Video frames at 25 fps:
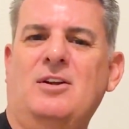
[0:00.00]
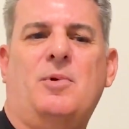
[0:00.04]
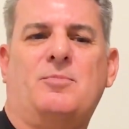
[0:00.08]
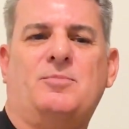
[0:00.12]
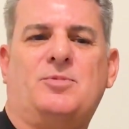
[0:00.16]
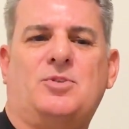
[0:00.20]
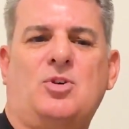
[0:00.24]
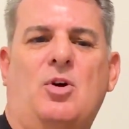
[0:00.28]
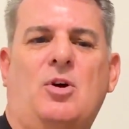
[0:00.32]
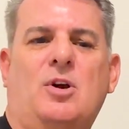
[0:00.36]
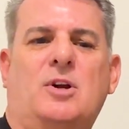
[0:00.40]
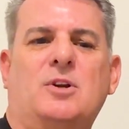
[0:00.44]

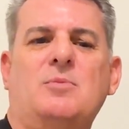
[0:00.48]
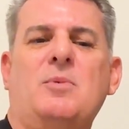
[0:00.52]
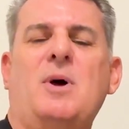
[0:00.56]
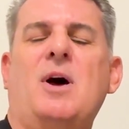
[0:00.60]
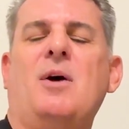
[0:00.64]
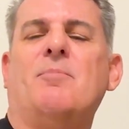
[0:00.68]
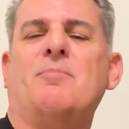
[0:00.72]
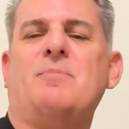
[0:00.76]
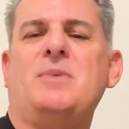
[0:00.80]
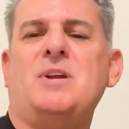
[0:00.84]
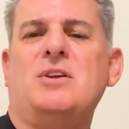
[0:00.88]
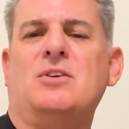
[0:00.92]
I'm talking
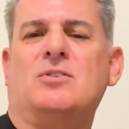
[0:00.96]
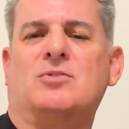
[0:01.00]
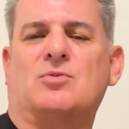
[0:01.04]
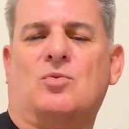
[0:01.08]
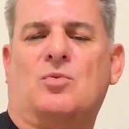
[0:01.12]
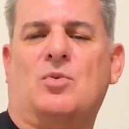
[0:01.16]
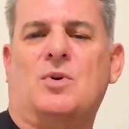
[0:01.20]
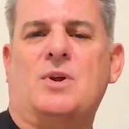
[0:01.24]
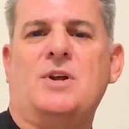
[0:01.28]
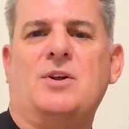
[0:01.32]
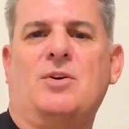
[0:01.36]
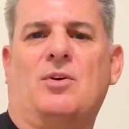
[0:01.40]
about being
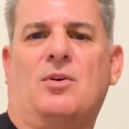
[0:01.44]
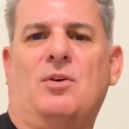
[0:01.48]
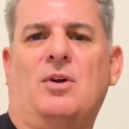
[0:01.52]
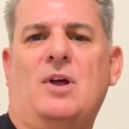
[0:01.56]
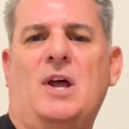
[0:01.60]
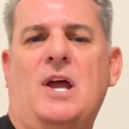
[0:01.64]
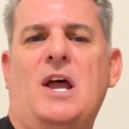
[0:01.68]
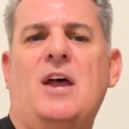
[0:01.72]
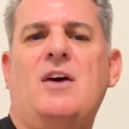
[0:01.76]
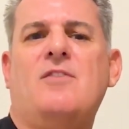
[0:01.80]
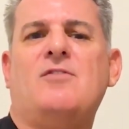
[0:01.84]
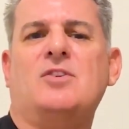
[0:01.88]
real,
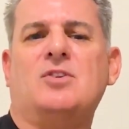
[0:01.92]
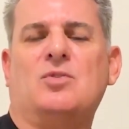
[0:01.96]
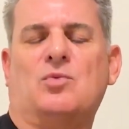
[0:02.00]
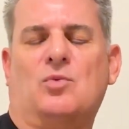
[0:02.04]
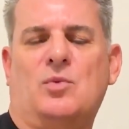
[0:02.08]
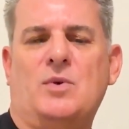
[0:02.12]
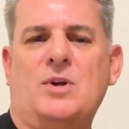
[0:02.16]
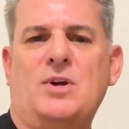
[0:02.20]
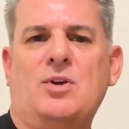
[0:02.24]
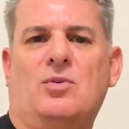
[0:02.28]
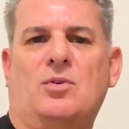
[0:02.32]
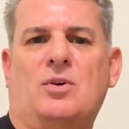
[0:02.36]

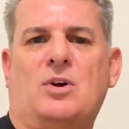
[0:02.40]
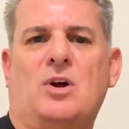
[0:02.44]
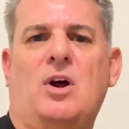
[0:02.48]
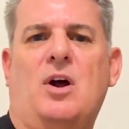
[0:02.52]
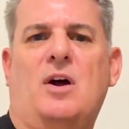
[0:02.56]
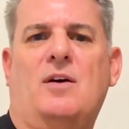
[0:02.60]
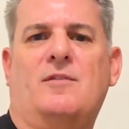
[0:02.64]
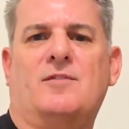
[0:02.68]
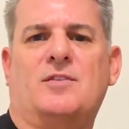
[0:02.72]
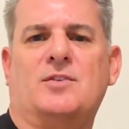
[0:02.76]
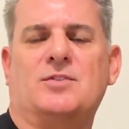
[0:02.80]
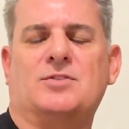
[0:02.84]
having real
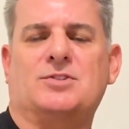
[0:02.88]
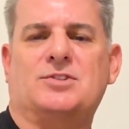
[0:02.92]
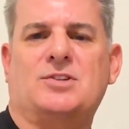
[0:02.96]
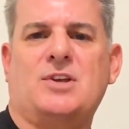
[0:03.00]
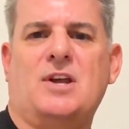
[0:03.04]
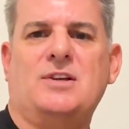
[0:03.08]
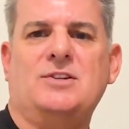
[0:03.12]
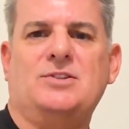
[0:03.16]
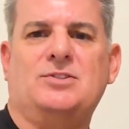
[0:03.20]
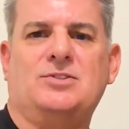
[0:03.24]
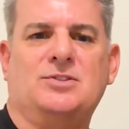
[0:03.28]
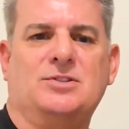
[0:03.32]

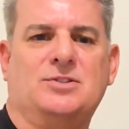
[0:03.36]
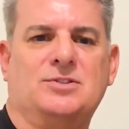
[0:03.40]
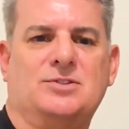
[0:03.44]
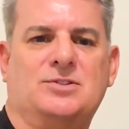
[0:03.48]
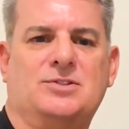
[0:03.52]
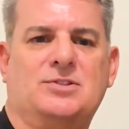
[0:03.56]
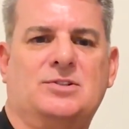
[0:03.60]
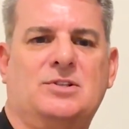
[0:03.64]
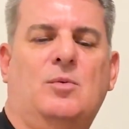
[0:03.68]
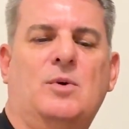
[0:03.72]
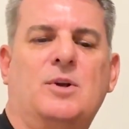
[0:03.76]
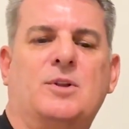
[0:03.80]

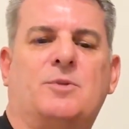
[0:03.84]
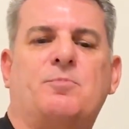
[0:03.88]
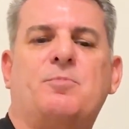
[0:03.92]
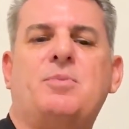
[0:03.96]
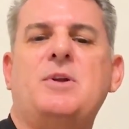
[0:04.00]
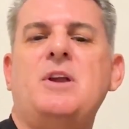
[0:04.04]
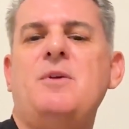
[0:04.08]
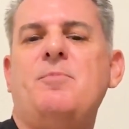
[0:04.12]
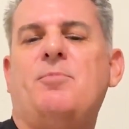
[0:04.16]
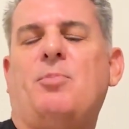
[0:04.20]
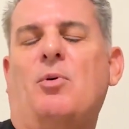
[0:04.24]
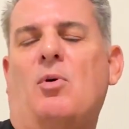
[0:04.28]
conversations with
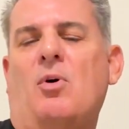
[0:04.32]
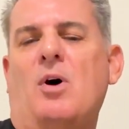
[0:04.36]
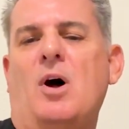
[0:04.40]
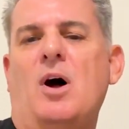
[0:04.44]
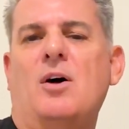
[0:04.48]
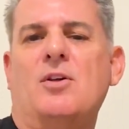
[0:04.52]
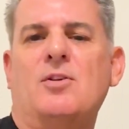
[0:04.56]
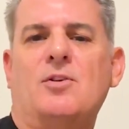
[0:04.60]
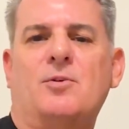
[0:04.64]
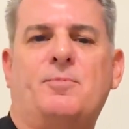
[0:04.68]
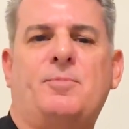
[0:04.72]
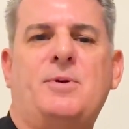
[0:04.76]
people,
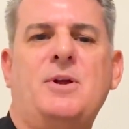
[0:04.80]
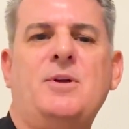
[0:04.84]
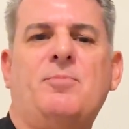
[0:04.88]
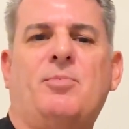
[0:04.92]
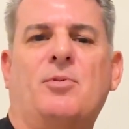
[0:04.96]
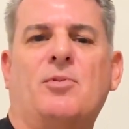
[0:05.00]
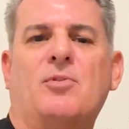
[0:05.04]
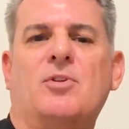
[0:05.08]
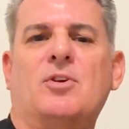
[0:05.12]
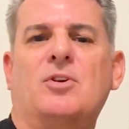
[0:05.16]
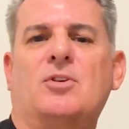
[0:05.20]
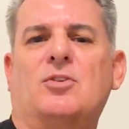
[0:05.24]
other
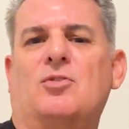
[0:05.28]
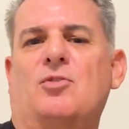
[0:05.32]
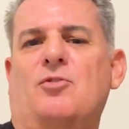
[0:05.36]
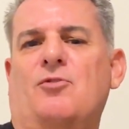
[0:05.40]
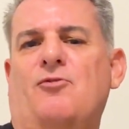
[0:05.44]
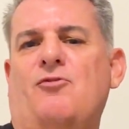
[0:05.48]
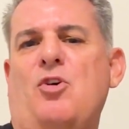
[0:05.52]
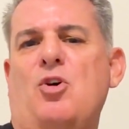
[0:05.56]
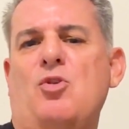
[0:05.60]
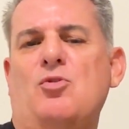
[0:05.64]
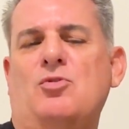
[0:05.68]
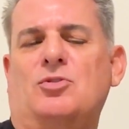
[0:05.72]
people that are
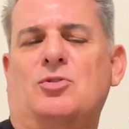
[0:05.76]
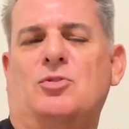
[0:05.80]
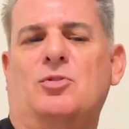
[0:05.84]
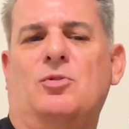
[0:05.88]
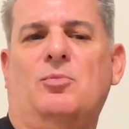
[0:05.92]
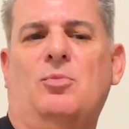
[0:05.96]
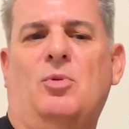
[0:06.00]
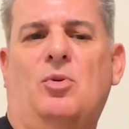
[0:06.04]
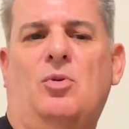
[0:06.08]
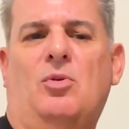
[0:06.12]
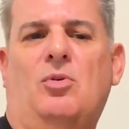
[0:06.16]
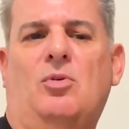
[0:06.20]

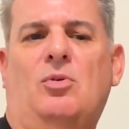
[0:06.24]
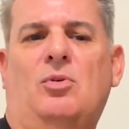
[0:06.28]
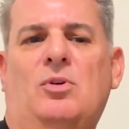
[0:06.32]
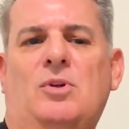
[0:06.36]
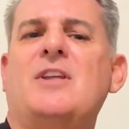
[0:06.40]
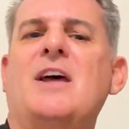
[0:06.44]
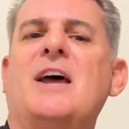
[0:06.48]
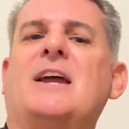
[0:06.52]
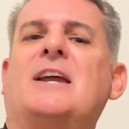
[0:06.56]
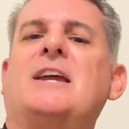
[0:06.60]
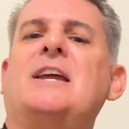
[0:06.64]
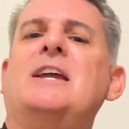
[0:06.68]
vulnerable
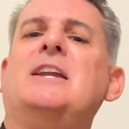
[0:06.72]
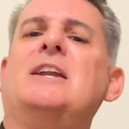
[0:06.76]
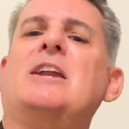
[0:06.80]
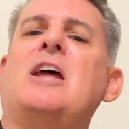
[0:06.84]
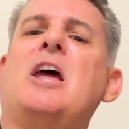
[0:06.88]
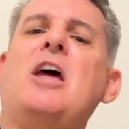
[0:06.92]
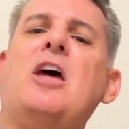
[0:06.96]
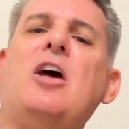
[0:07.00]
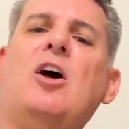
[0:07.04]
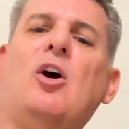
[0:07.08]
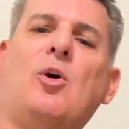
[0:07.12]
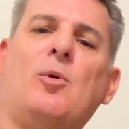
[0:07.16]
that can
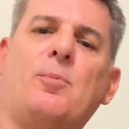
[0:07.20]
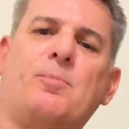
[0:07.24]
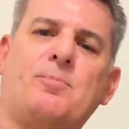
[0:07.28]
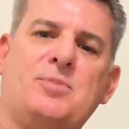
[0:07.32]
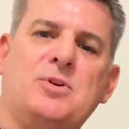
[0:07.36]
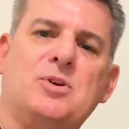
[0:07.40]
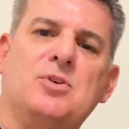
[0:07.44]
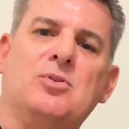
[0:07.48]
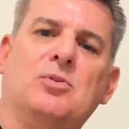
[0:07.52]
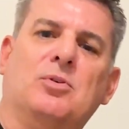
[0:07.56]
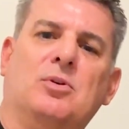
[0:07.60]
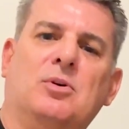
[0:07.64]

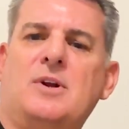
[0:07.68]
help you.